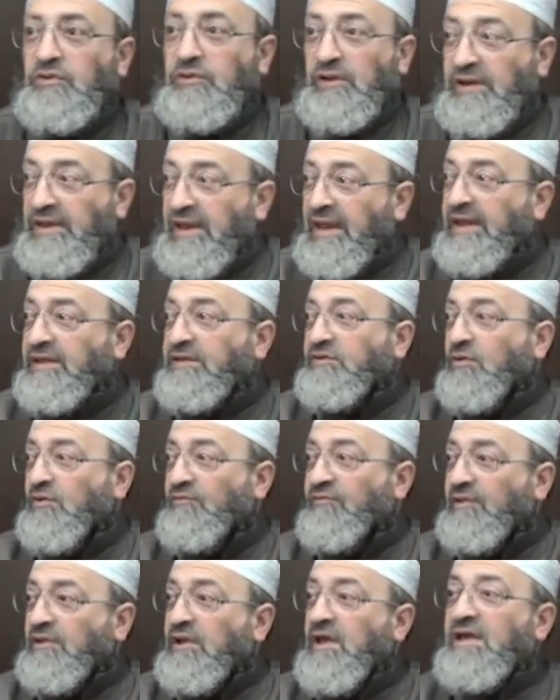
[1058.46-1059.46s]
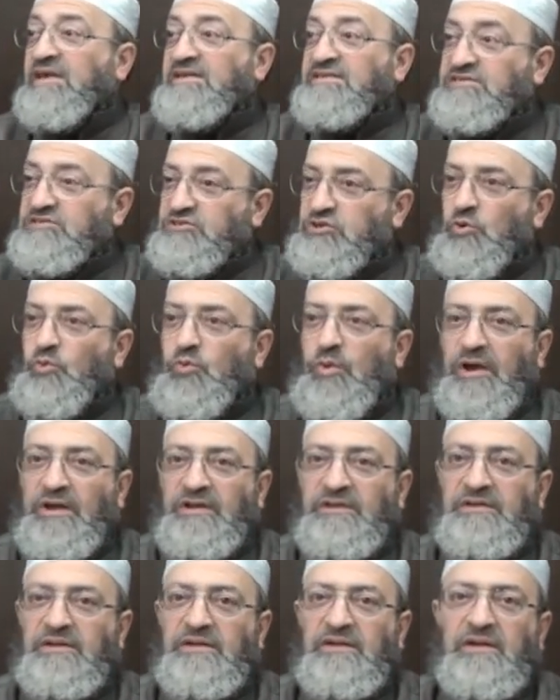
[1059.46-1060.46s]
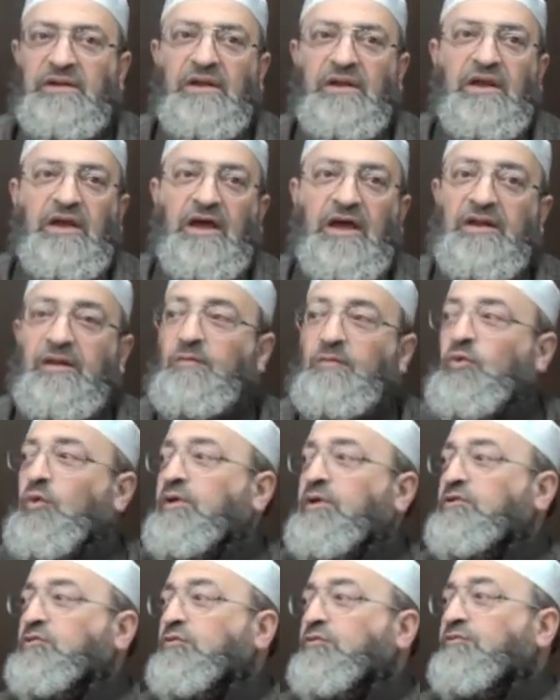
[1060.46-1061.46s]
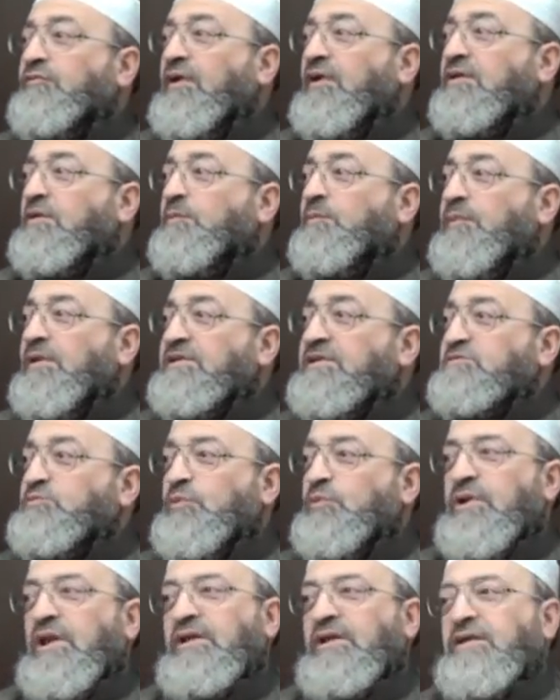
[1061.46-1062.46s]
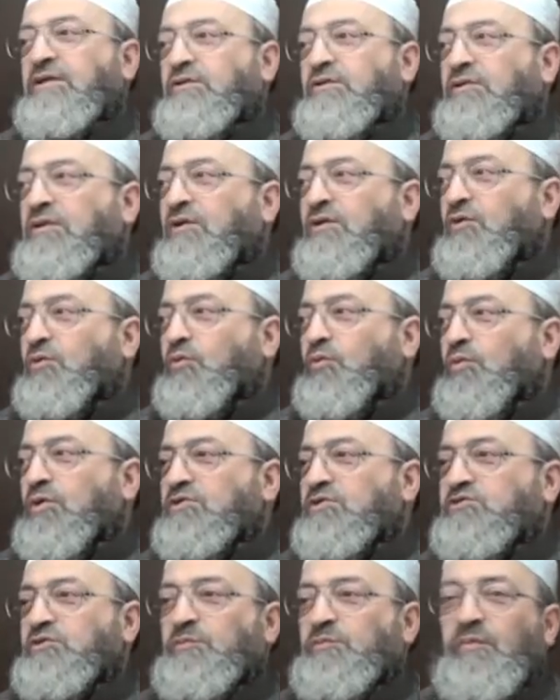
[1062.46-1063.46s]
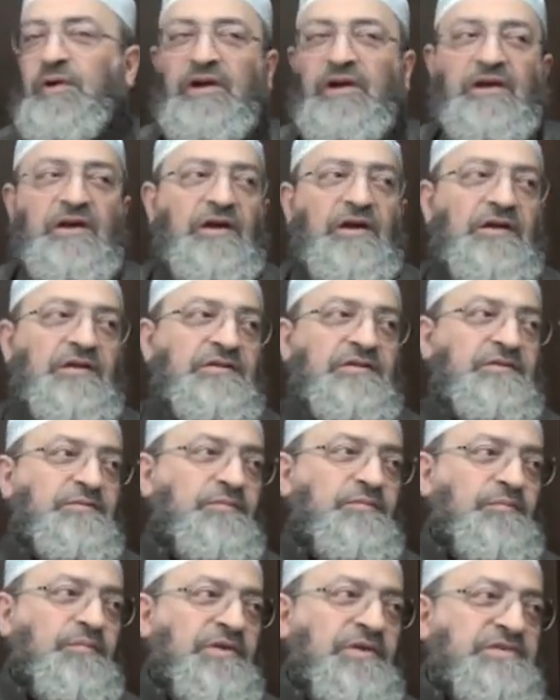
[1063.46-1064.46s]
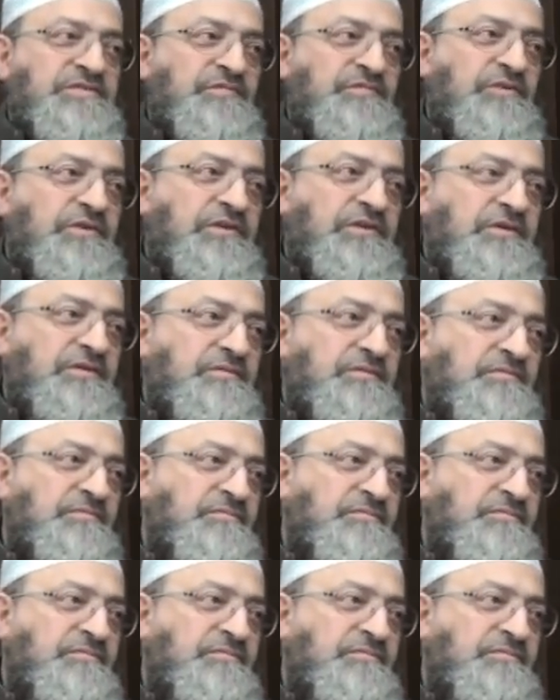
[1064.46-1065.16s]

the land of Allah is so wide. And I'm going to find a place where I can worship my God peacefully.